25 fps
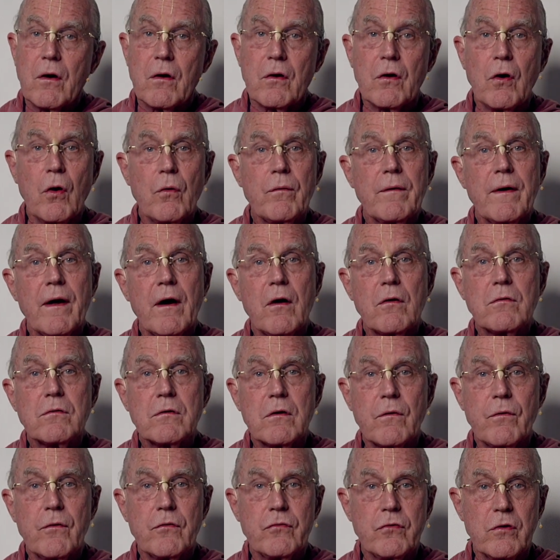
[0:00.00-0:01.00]
go now
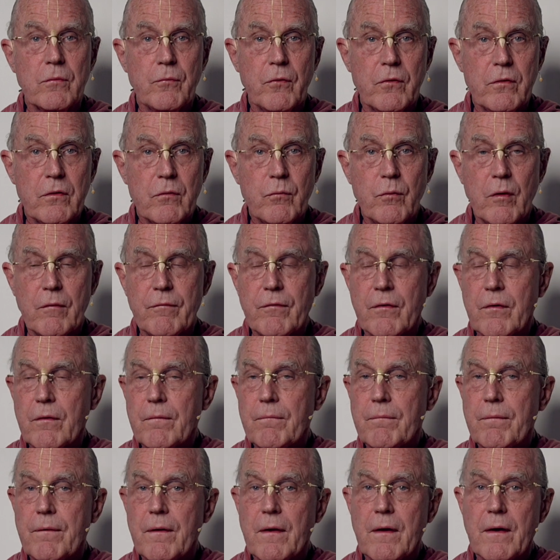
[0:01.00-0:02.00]
to the Jamuna River
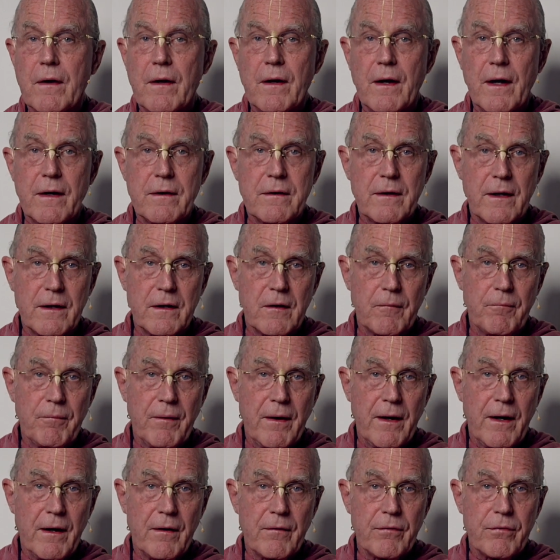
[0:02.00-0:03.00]
and take a
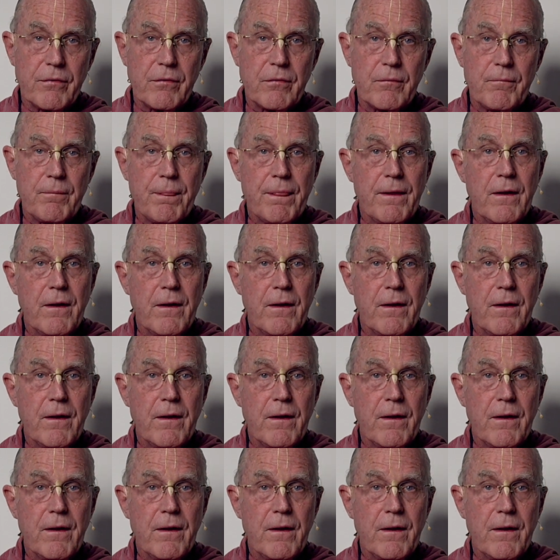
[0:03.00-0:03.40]
bath.